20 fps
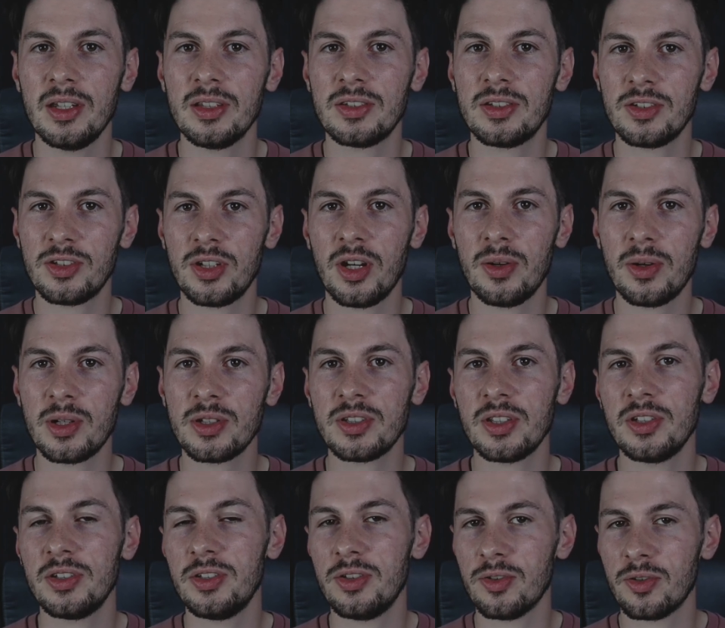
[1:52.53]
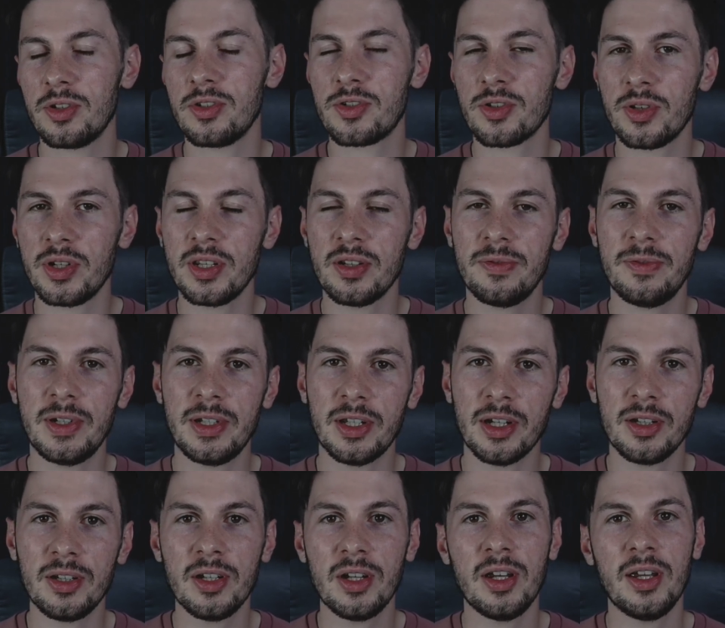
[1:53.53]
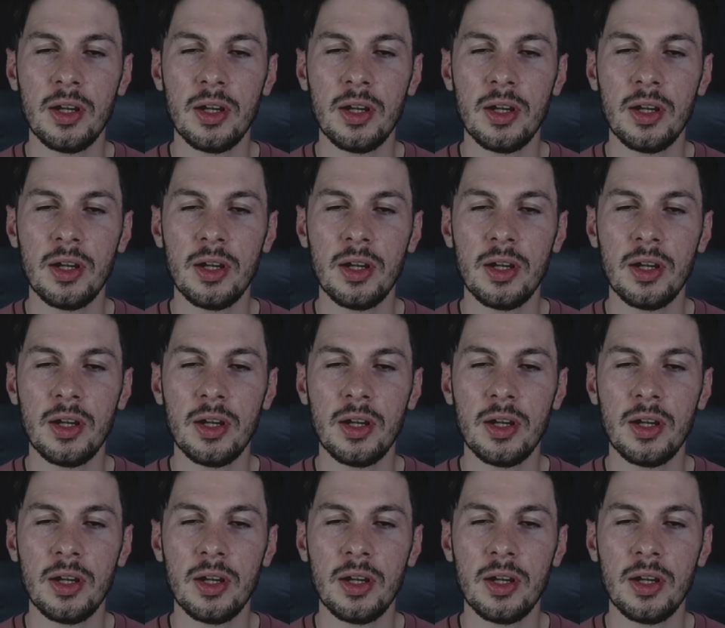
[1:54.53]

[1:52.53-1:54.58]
to show us you're enjoying the video.